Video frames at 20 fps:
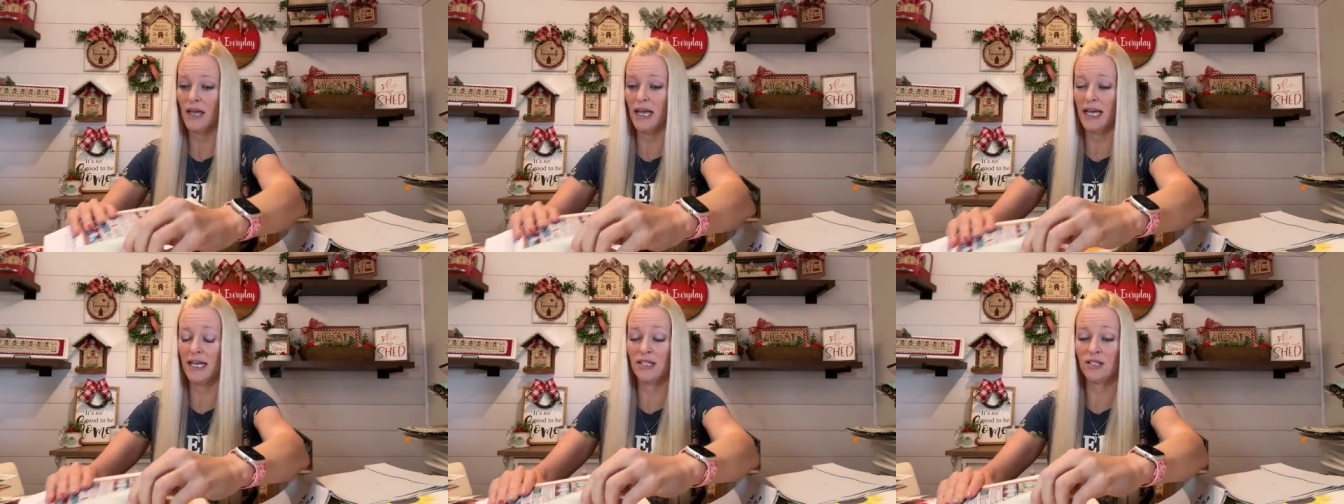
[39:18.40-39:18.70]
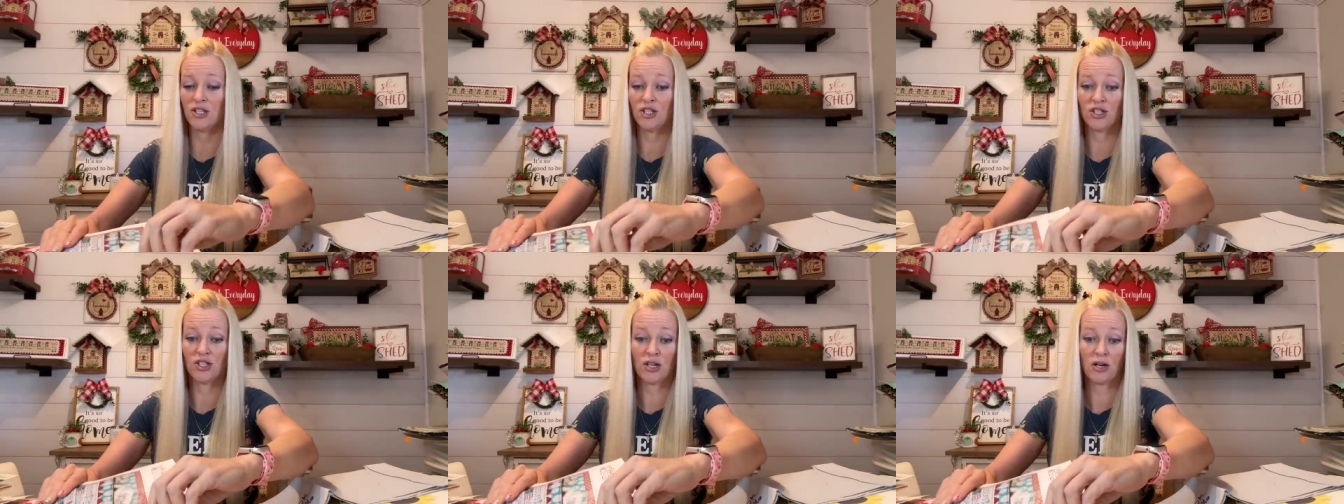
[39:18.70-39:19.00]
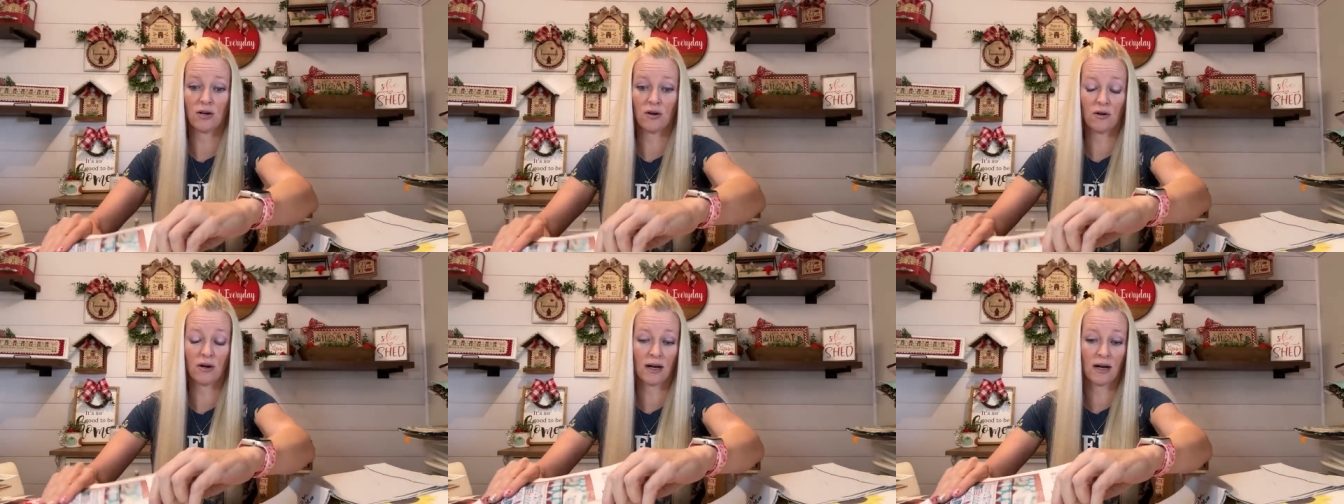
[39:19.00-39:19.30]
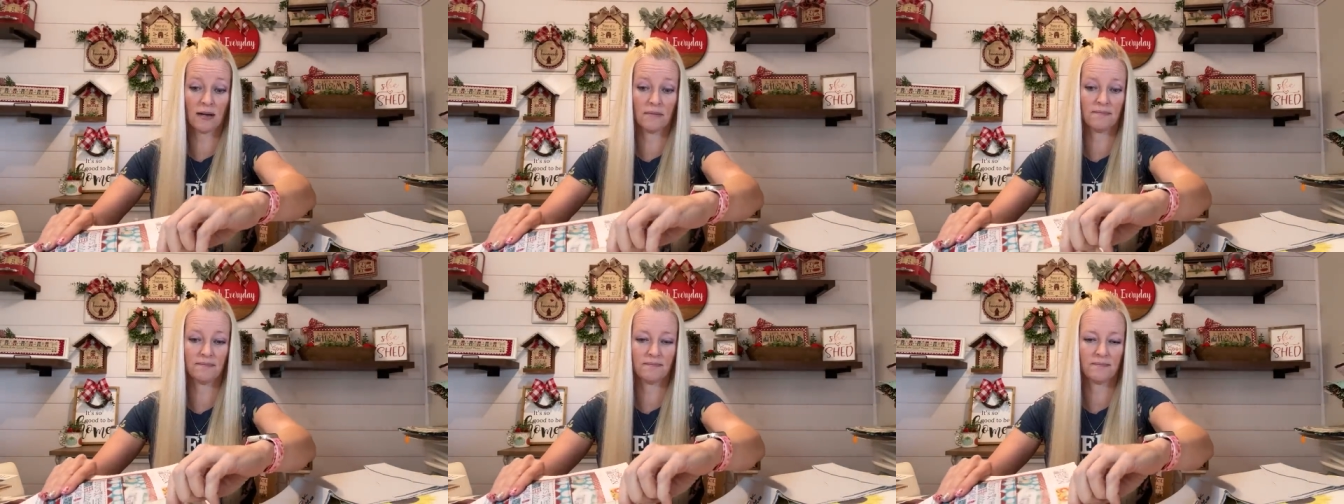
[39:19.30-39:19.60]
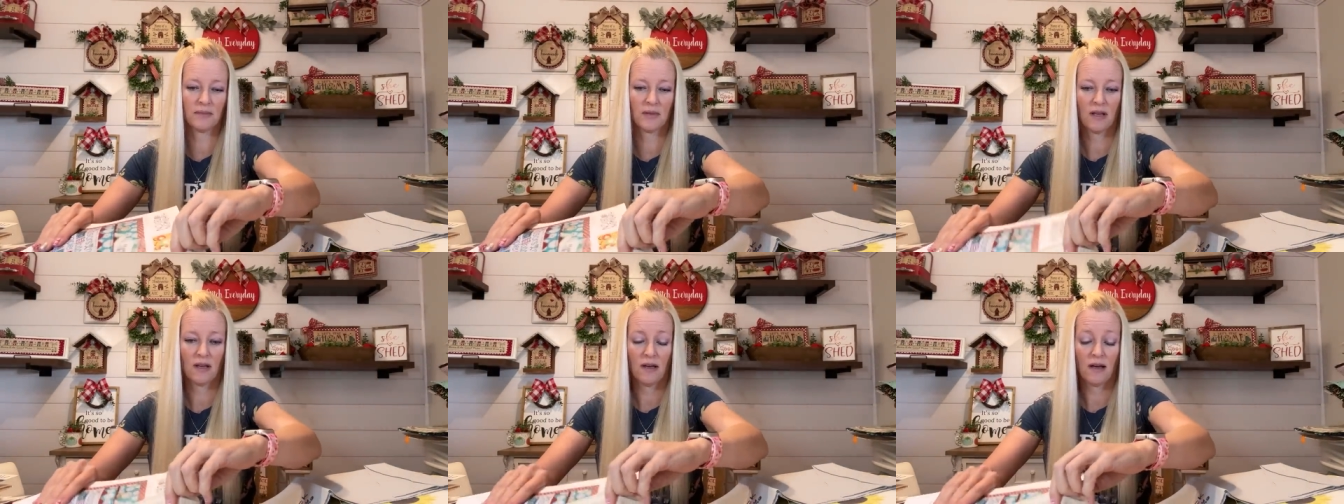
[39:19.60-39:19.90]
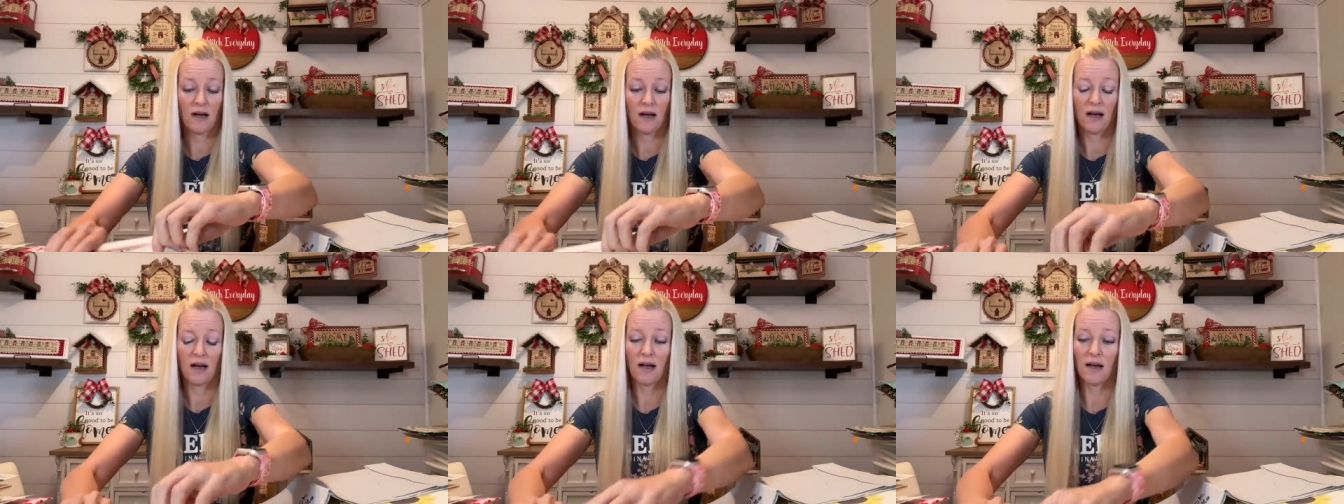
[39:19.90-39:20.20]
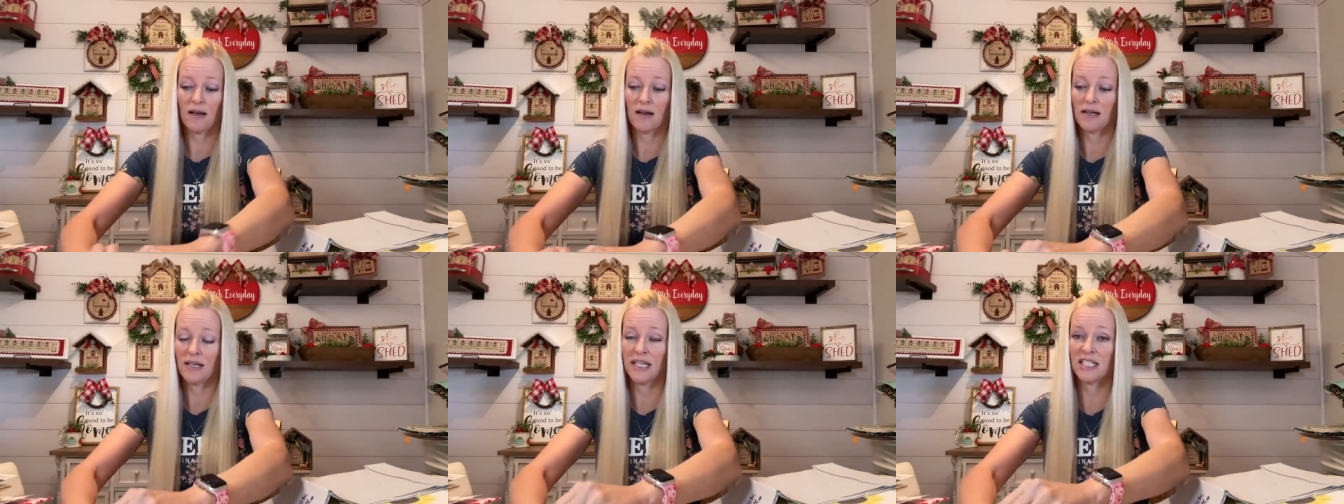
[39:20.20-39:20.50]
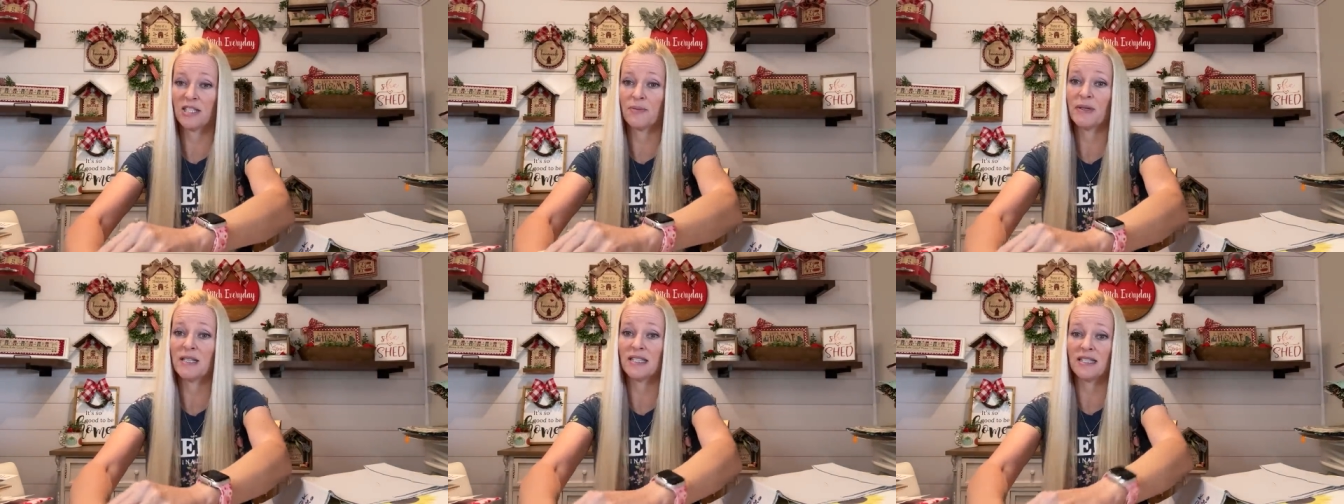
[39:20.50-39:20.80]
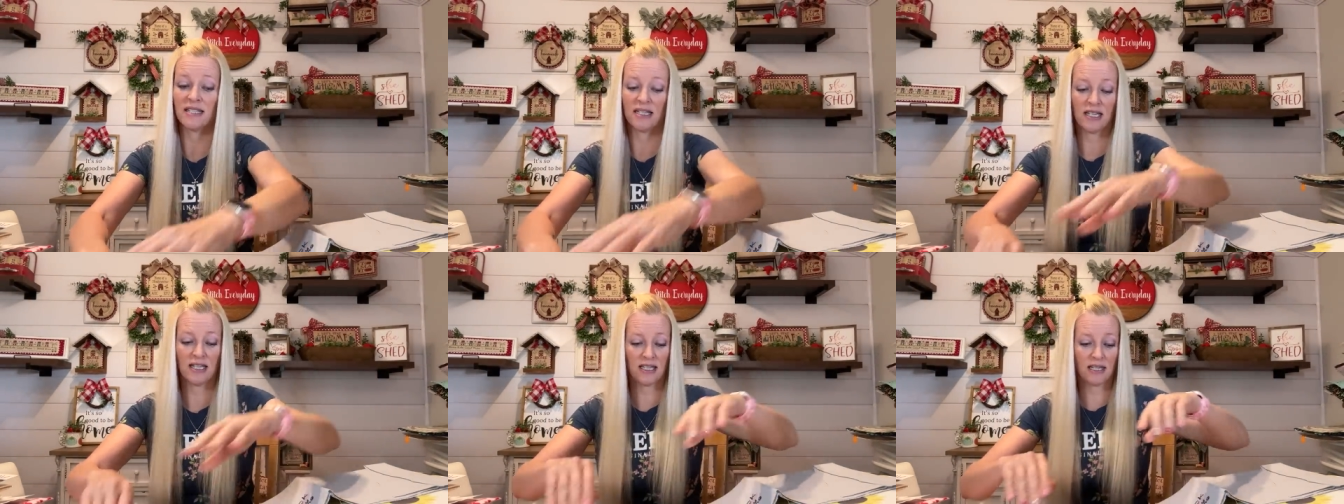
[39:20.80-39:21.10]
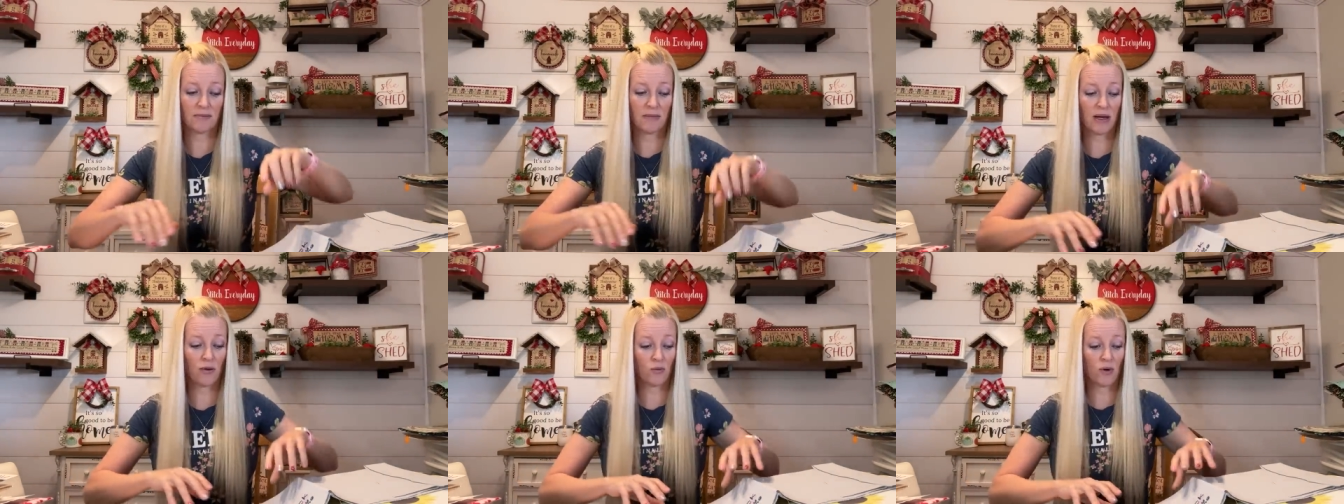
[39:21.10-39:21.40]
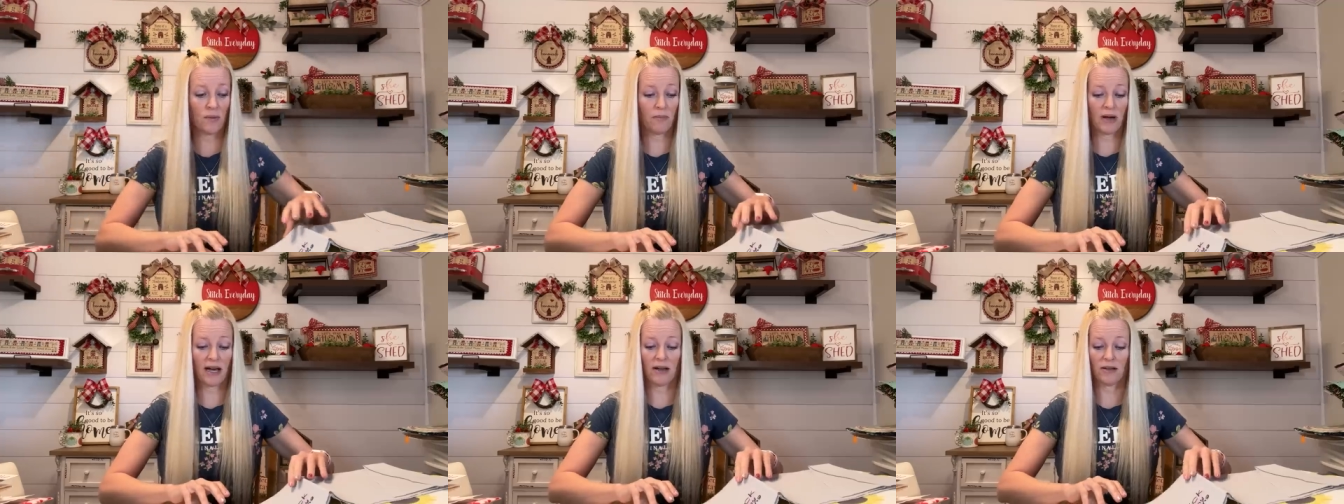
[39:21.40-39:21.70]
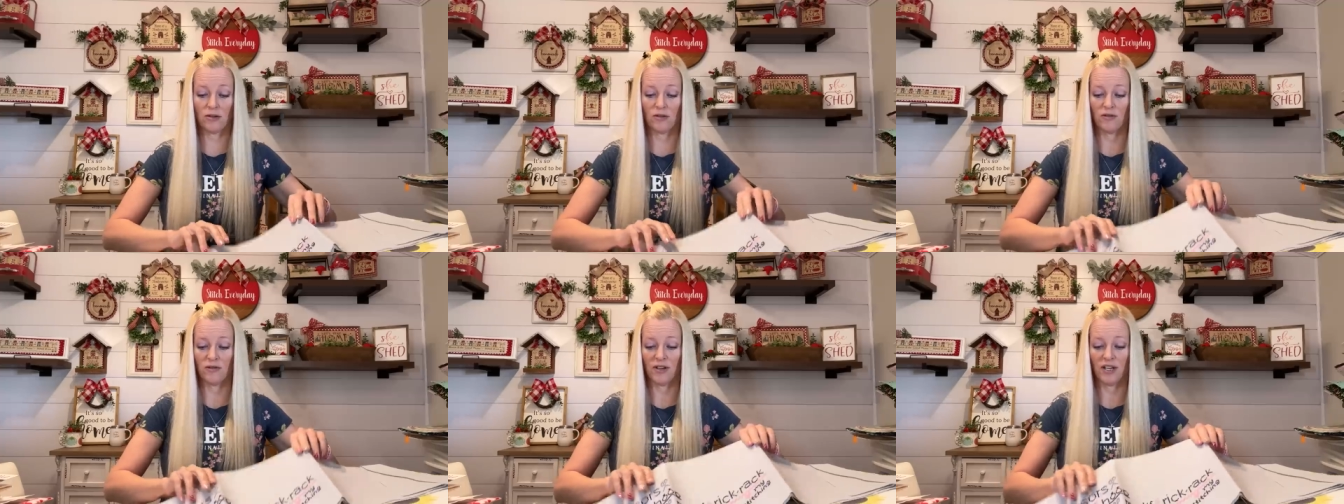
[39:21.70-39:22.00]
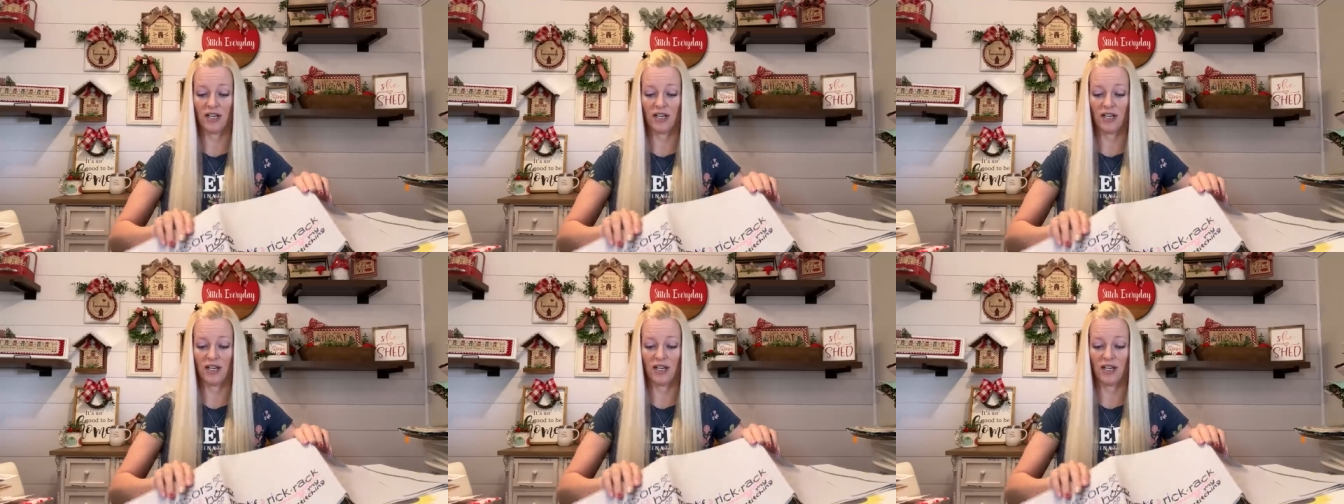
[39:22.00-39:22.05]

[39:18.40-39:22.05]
And so um, it's been sitting in my whip pile over